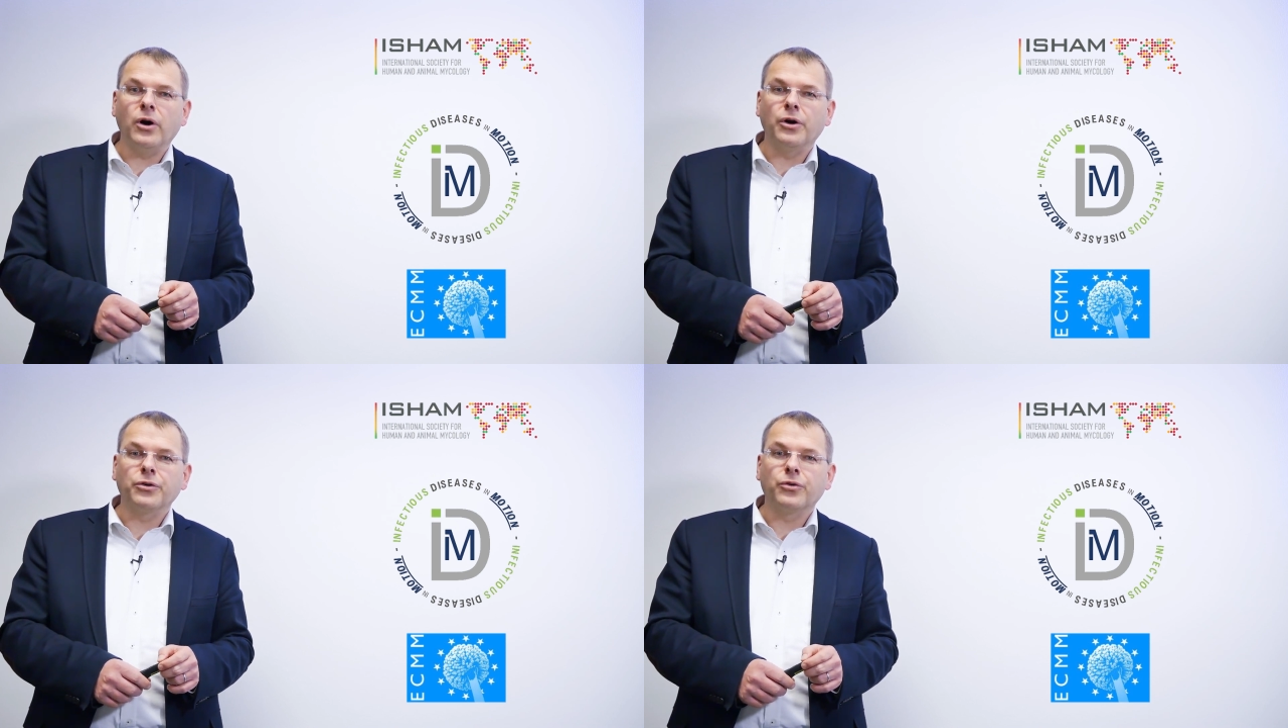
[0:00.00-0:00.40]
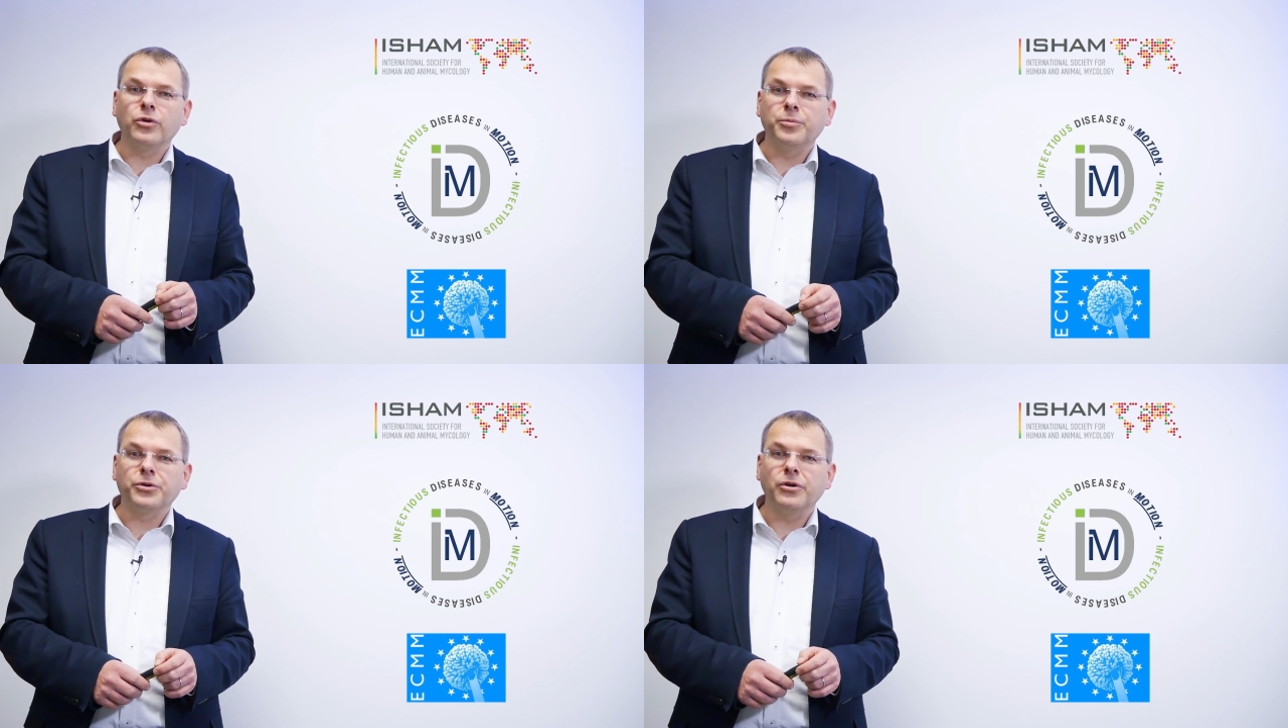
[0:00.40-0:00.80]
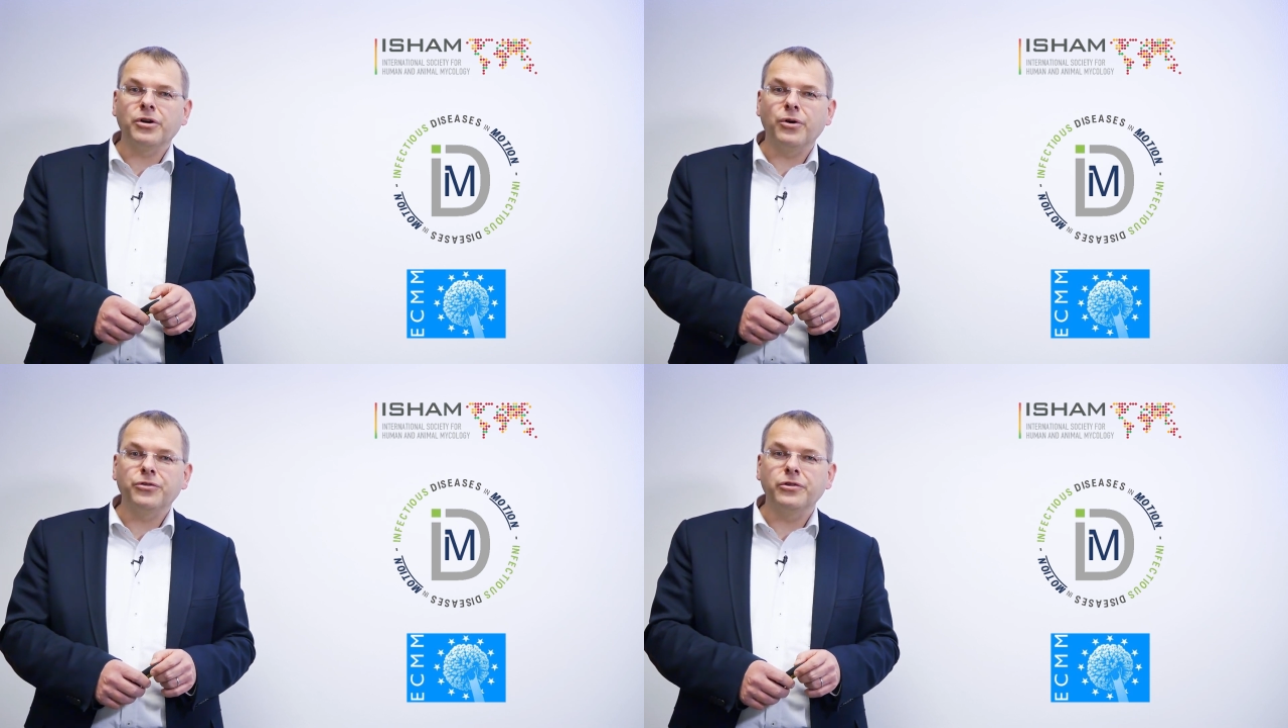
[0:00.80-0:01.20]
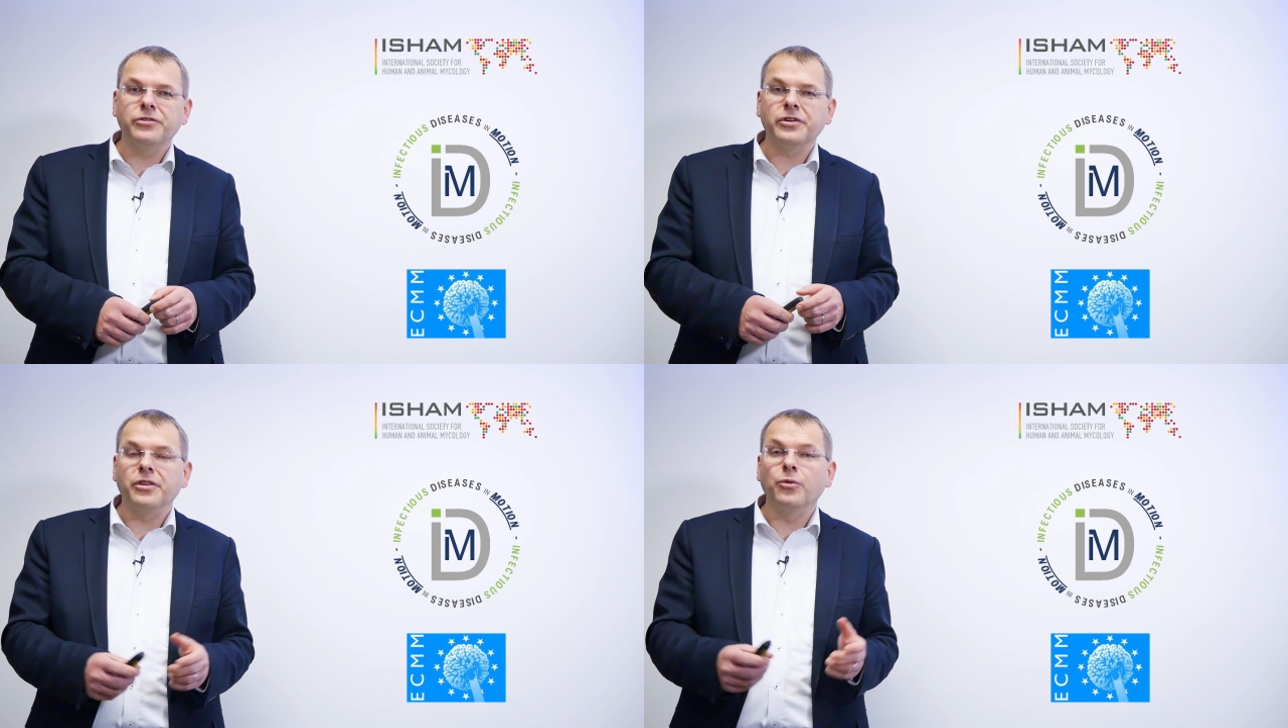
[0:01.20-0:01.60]
on
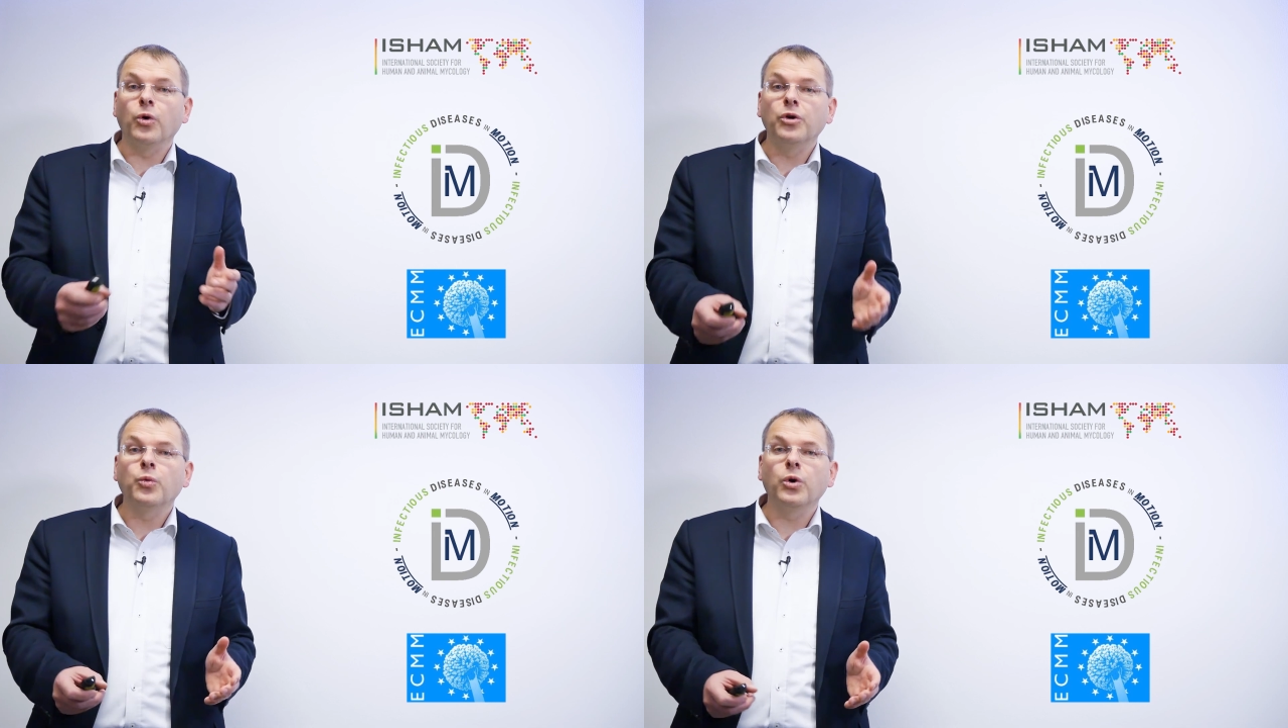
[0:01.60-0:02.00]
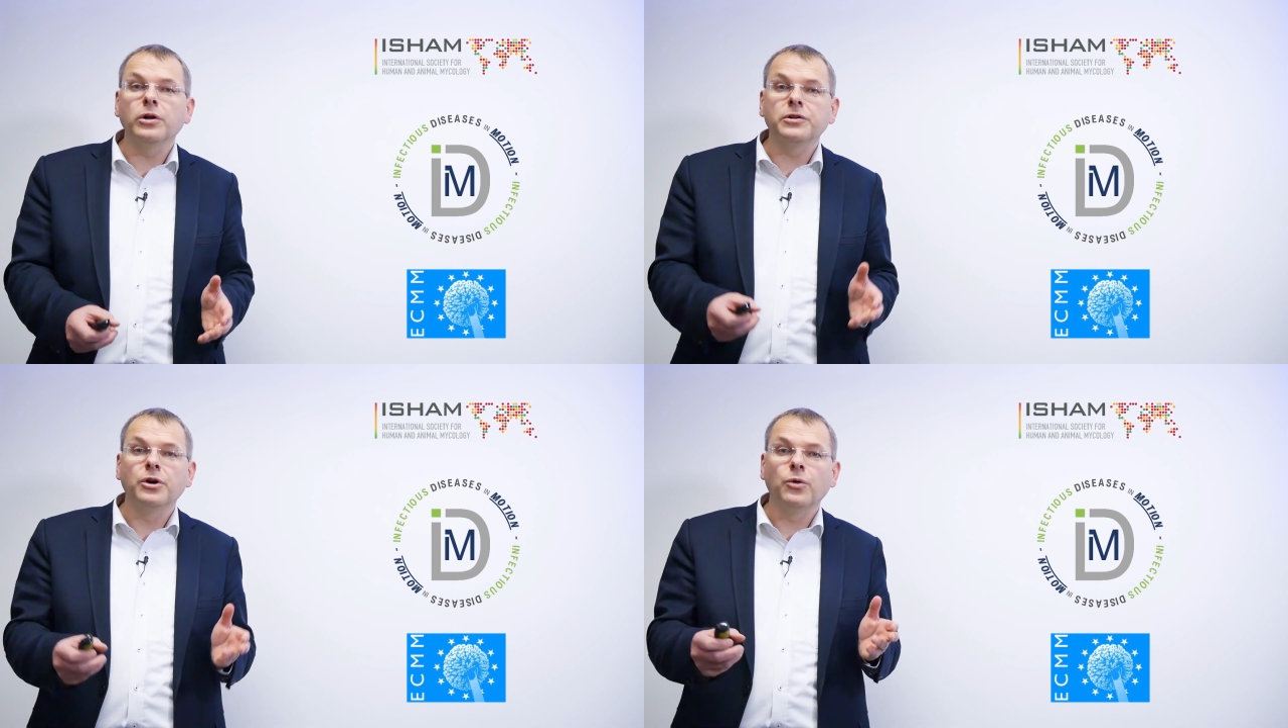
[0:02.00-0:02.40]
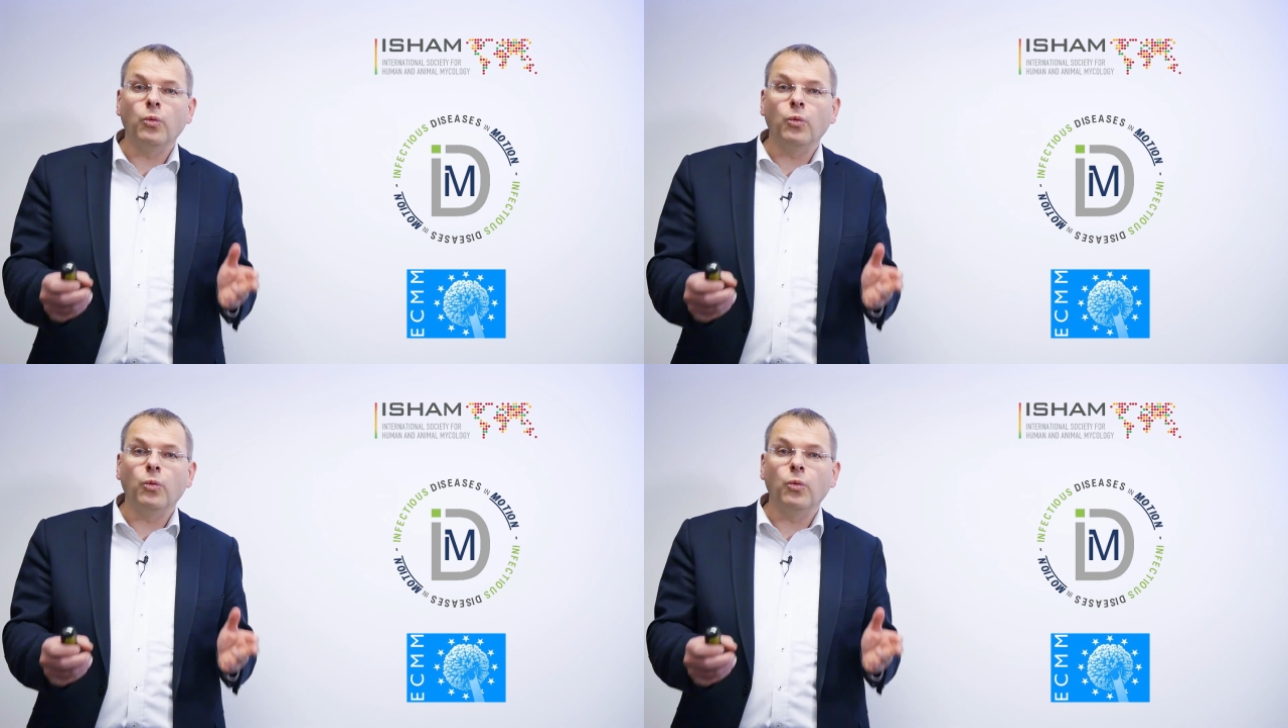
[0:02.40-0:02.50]
cryptococcosis in the One World,